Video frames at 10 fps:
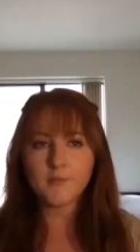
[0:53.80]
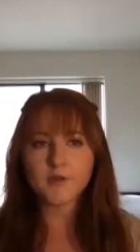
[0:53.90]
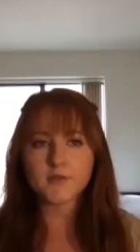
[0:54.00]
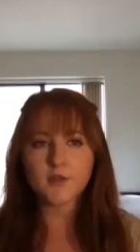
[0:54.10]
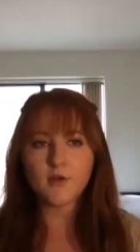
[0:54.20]

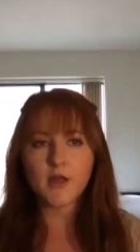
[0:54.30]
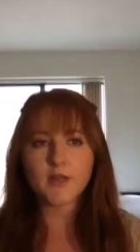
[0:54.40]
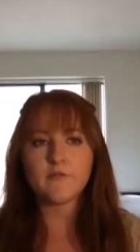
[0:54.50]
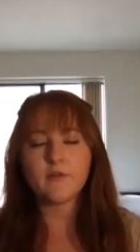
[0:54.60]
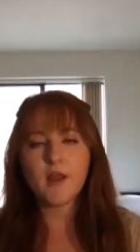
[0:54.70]
so I
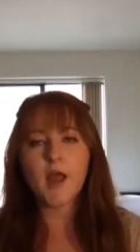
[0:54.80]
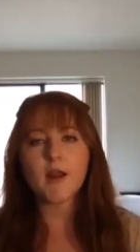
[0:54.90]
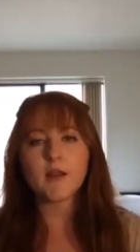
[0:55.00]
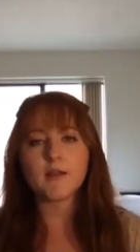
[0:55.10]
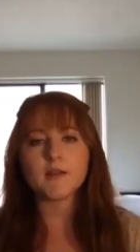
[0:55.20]
never
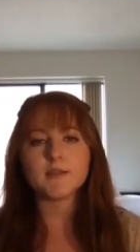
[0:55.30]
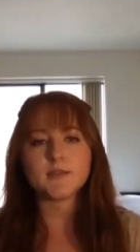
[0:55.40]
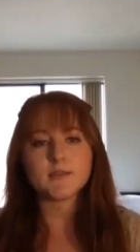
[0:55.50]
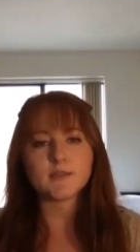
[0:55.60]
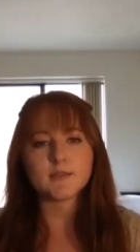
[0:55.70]
had a
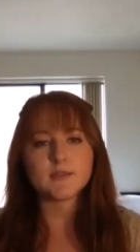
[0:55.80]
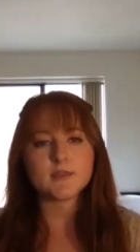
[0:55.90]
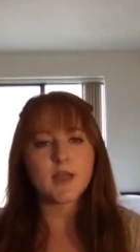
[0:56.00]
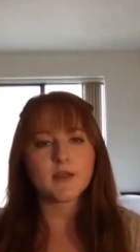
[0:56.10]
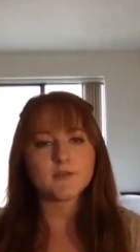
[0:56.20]
consistent
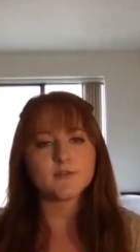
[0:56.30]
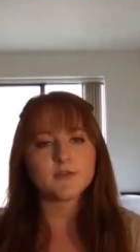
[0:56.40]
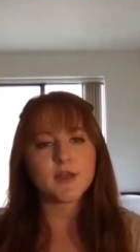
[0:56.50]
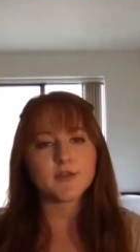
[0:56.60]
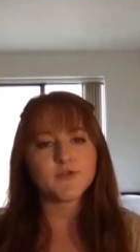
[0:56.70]

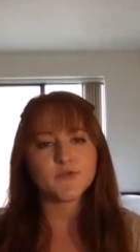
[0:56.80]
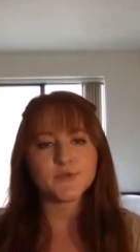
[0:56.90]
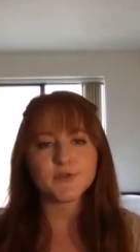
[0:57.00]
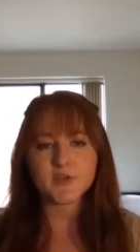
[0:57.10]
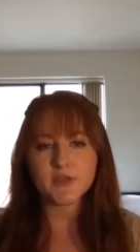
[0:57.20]
exercise
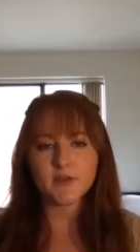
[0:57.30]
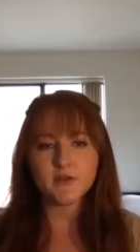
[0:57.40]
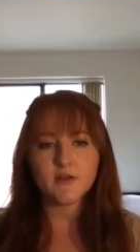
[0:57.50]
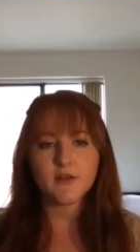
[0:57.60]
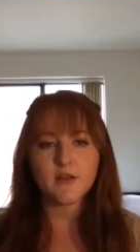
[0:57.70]

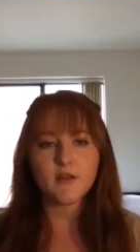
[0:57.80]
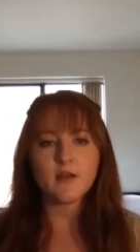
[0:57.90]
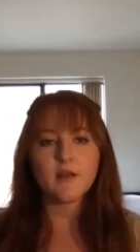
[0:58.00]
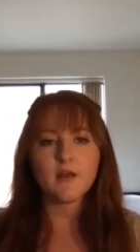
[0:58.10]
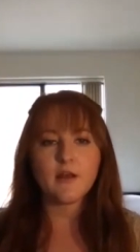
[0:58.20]
routine.
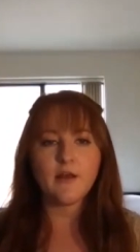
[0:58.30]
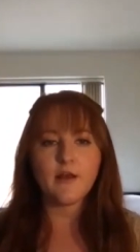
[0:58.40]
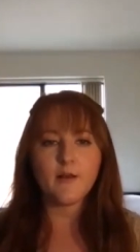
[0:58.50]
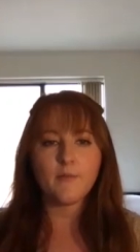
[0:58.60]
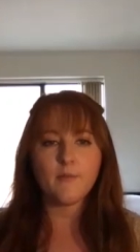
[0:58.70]

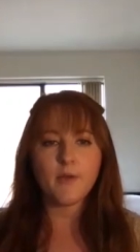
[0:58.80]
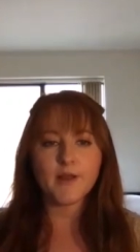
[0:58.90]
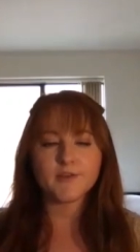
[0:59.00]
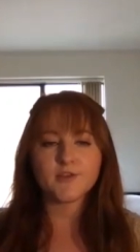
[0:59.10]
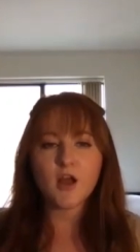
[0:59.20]
Um,
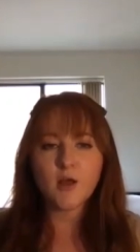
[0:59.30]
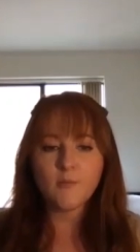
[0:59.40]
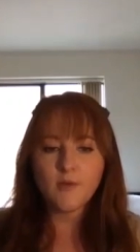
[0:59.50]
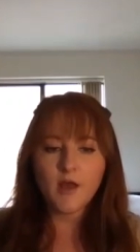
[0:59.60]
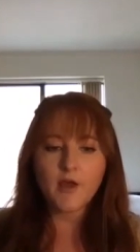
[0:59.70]
my job,
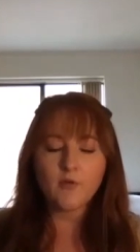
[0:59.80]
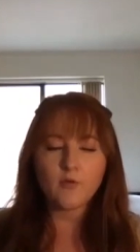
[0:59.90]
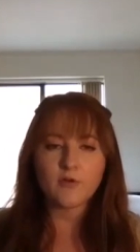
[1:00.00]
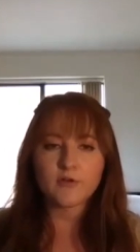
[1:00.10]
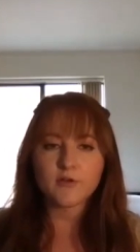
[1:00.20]
I
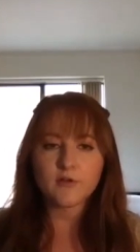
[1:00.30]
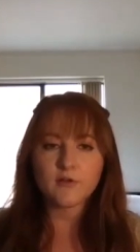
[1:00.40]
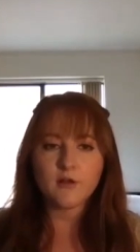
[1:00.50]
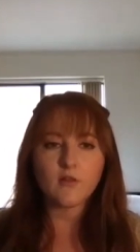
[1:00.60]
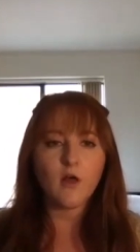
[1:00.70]
worked
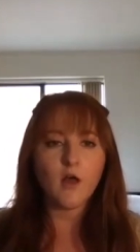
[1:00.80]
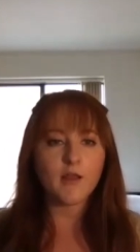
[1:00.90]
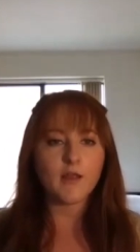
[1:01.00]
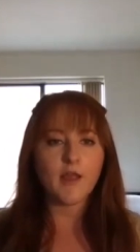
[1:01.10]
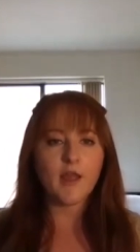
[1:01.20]
a lot,
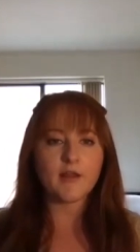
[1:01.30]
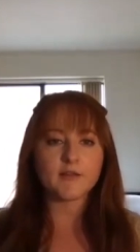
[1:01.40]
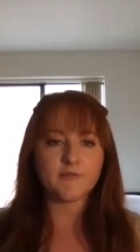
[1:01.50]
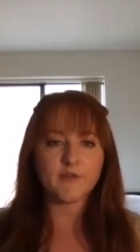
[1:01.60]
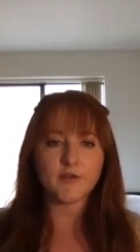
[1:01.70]
and it's
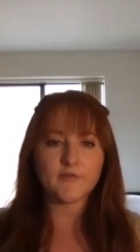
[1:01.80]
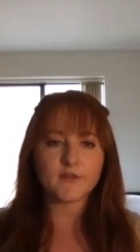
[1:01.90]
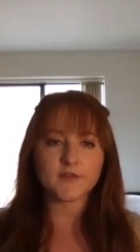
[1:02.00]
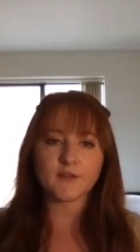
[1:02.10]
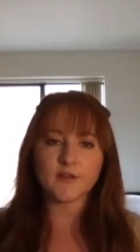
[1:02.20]
a very
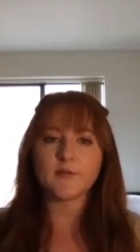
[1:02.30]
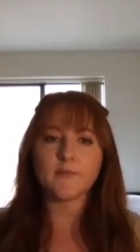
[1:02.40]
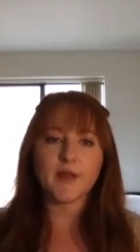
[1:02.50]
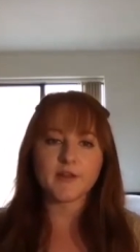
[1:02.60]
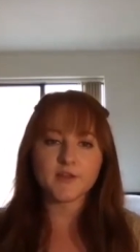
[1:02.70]
physically
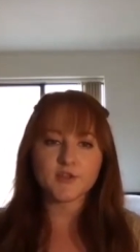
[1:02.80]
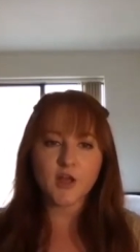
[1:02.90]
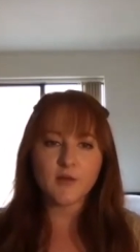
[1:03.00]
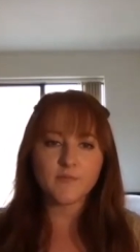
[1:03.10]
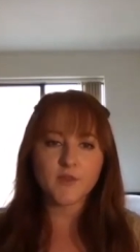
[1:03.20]
demanding
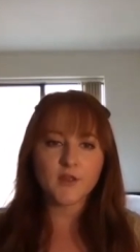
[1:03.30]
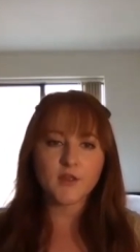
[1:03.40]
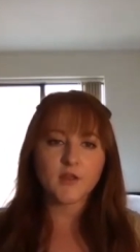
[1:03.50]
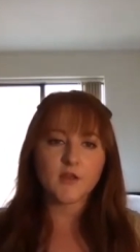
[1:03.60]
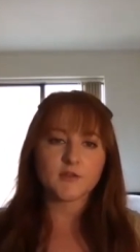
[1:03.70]
job.
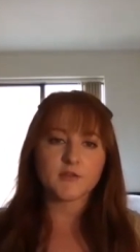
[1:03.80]
So